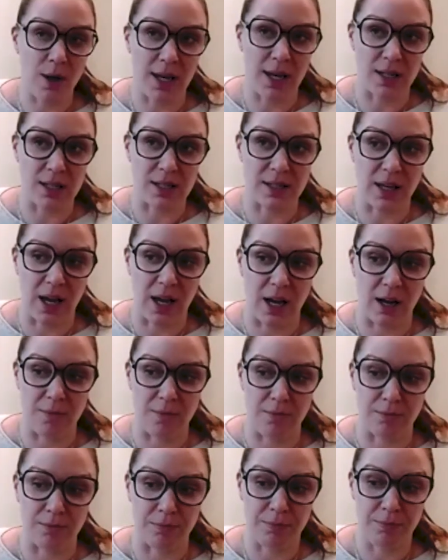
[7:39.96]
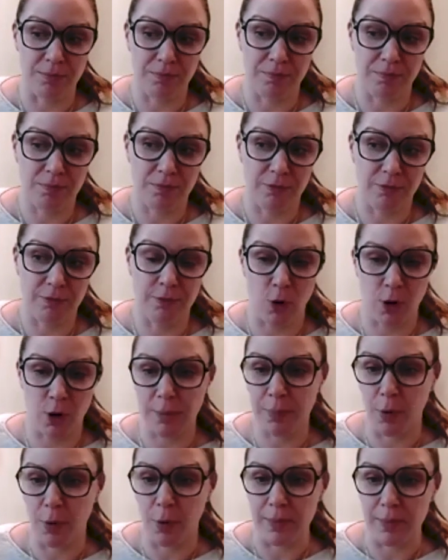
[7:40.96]
it's um, Four
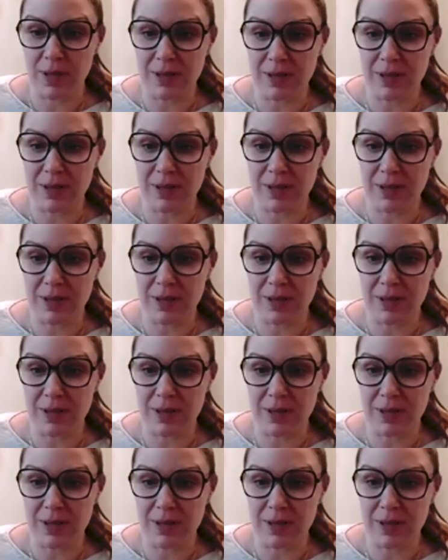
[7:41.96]
yeah, let's not